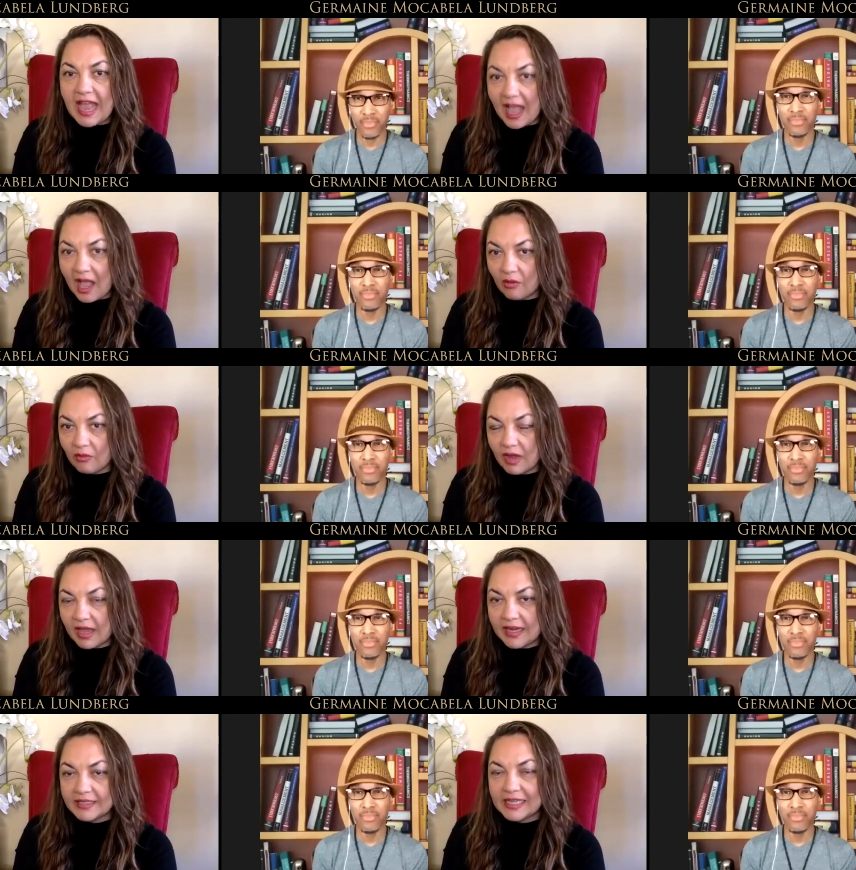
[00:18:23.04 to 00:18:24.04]
Speaker 1: how
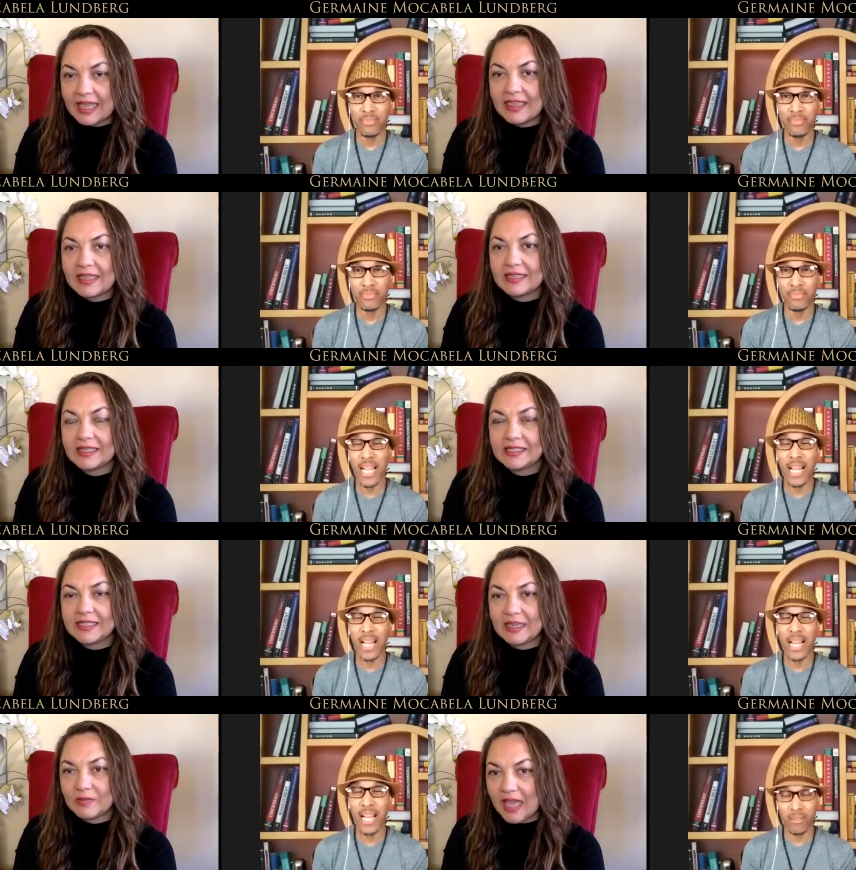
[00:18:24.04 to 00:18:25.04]
right knowing and then how. at
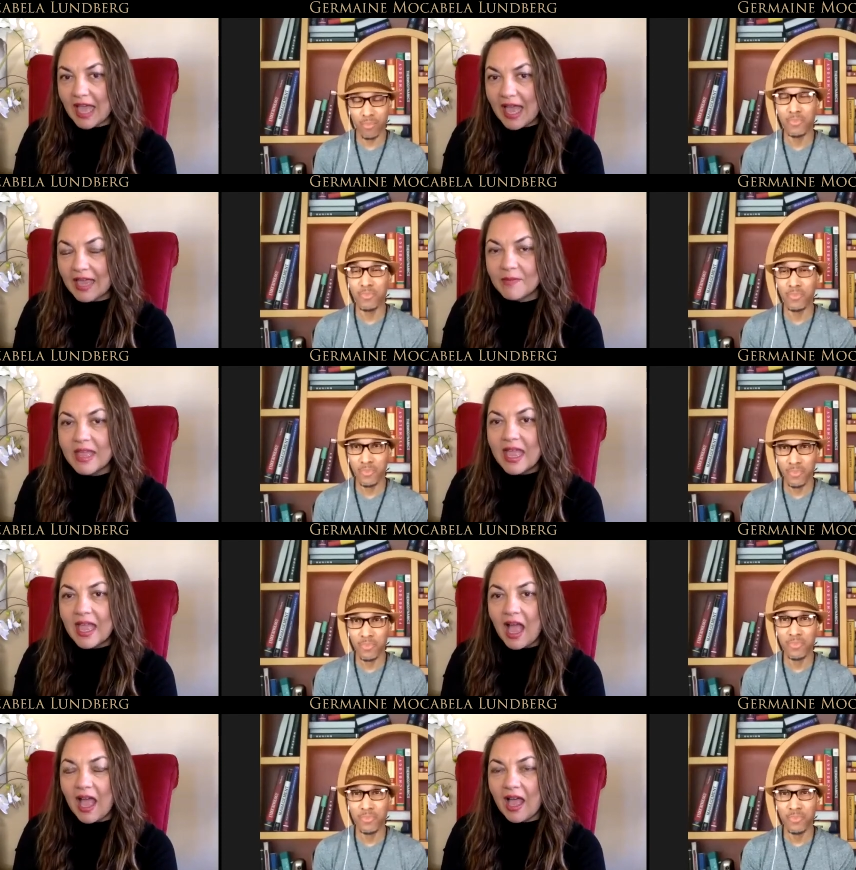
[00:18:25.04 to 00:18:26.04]
the same time
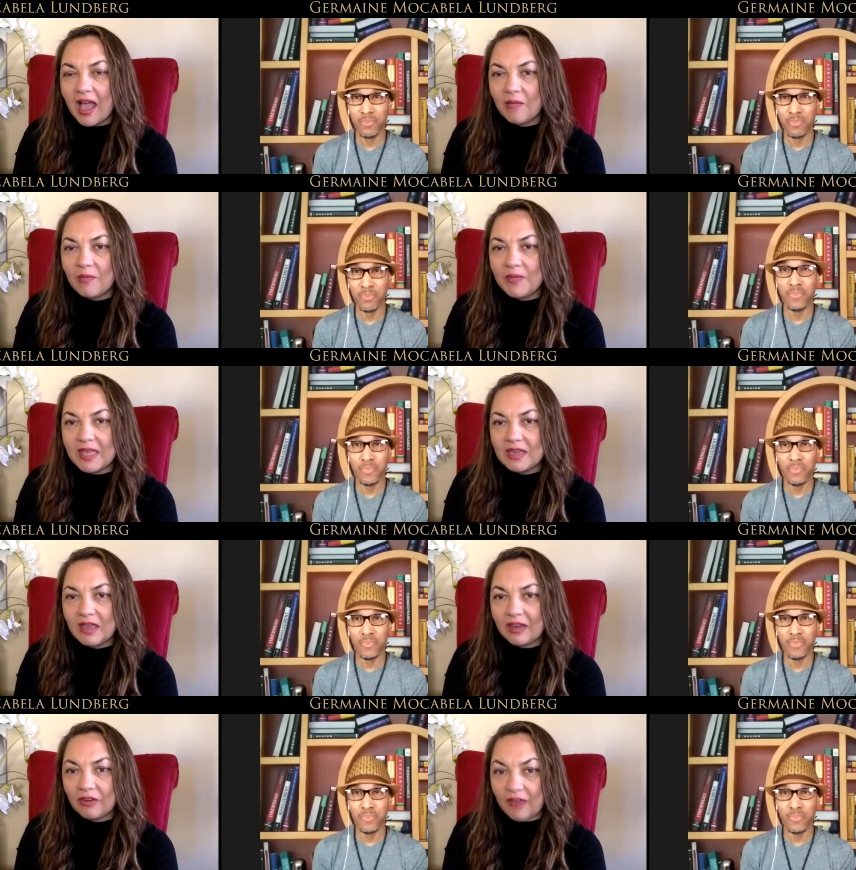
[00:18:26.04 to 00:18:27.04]
uh, being
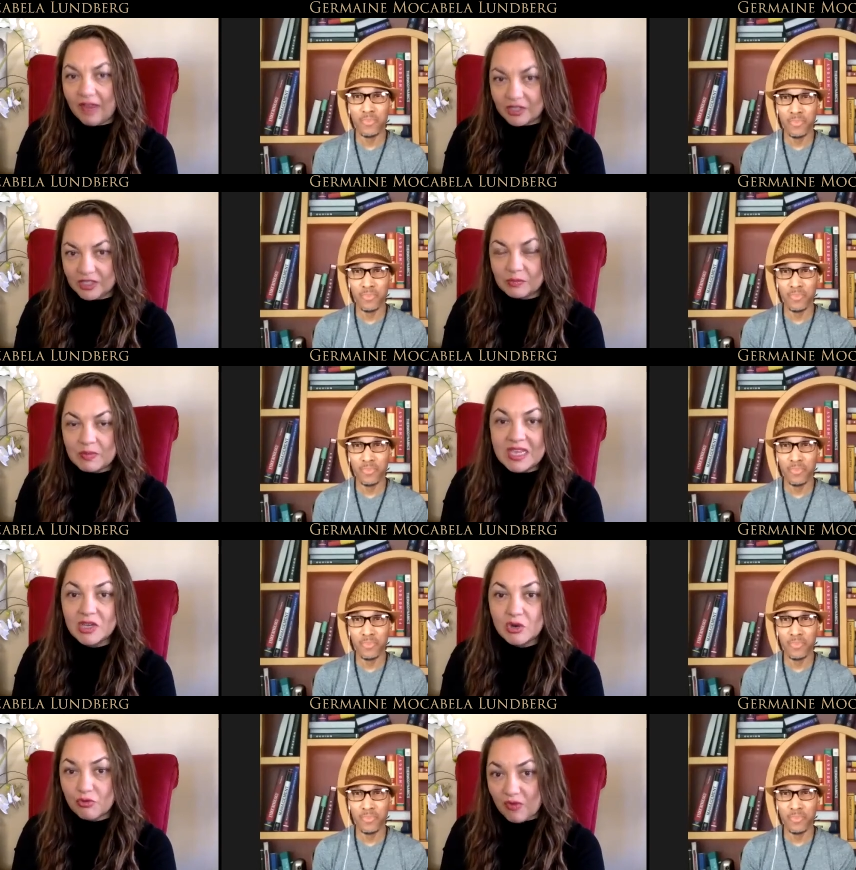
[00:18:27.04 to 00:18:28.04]
gracious, being
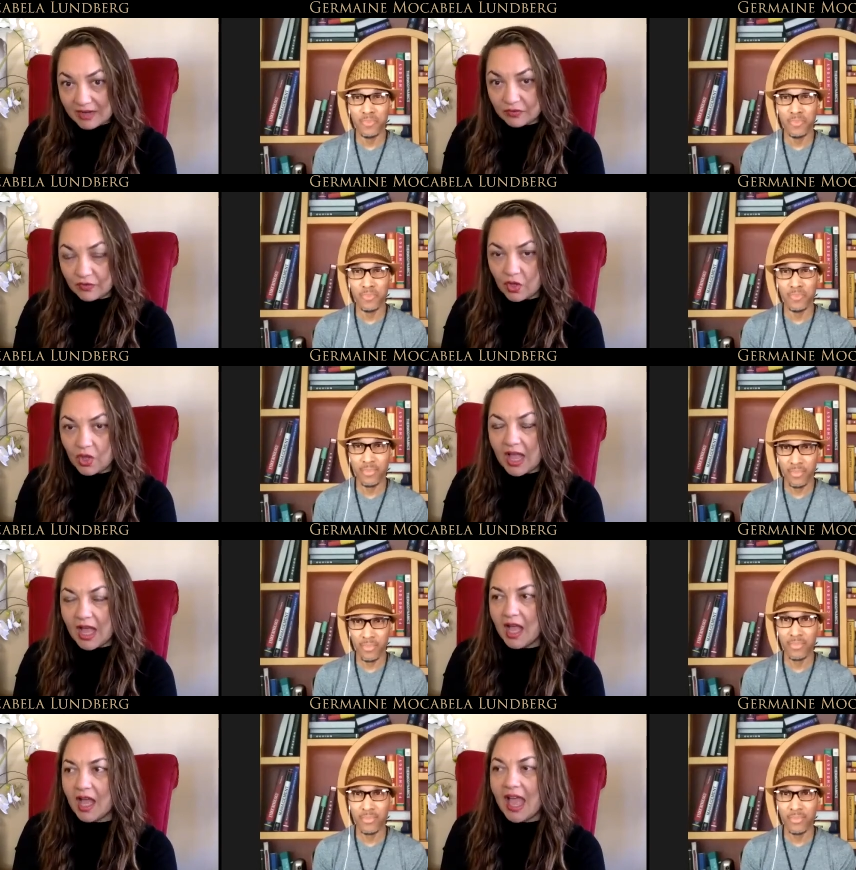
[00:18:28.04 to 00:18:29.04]
grateful,
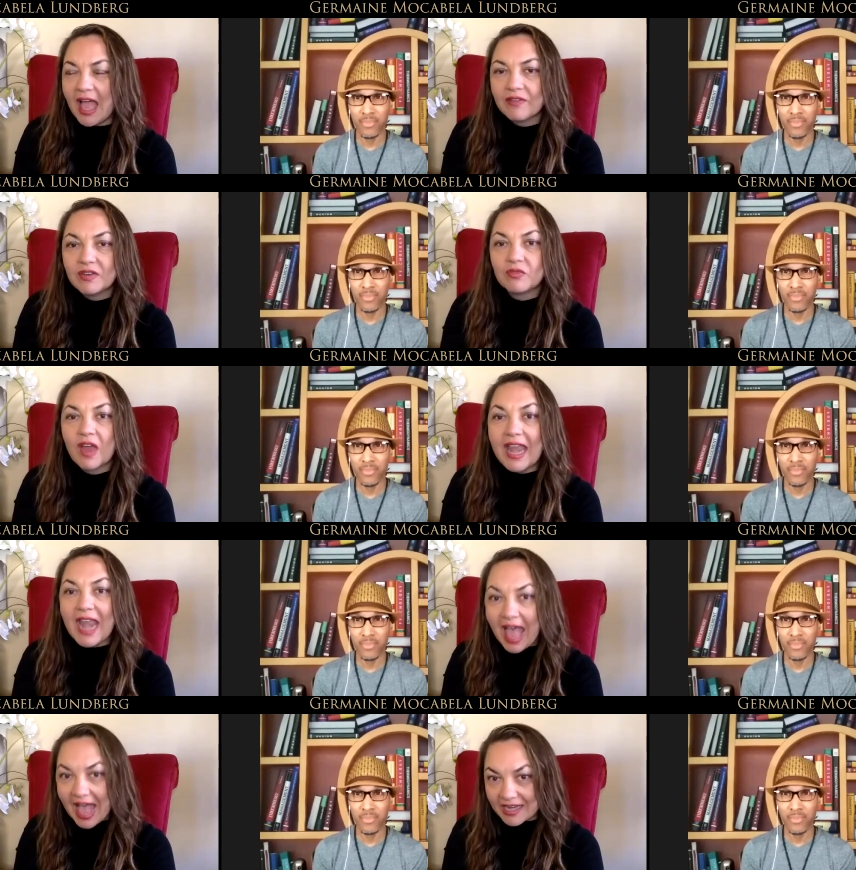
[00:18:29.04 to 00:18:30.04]
uh, grateful, having that
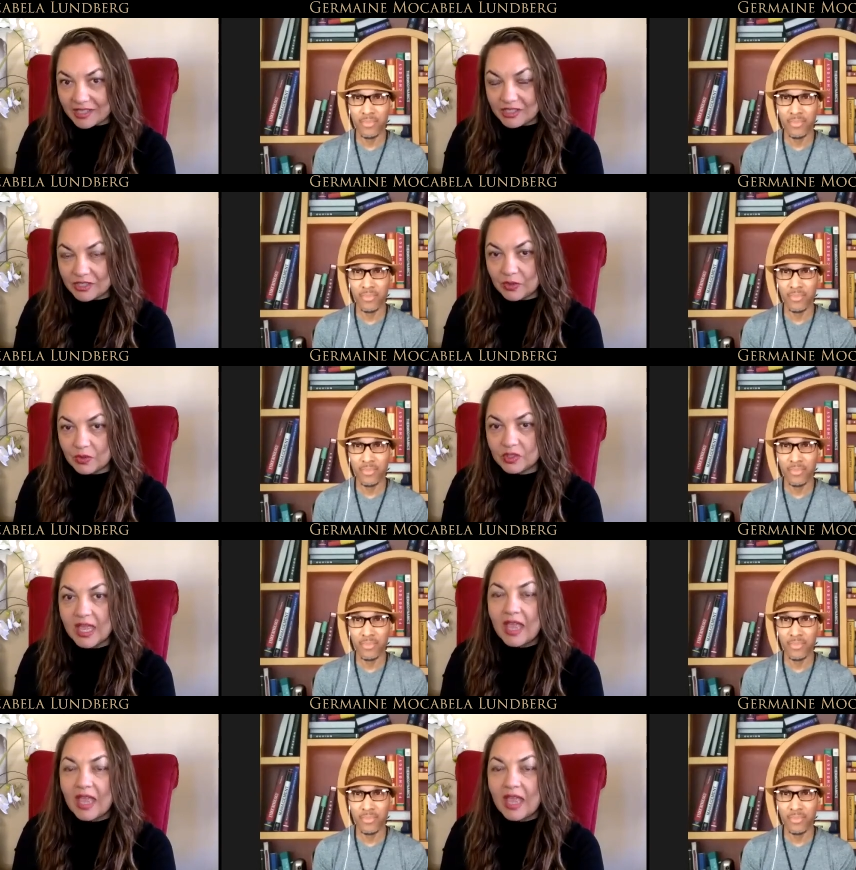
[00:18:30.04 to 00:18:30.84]
yes, attitude,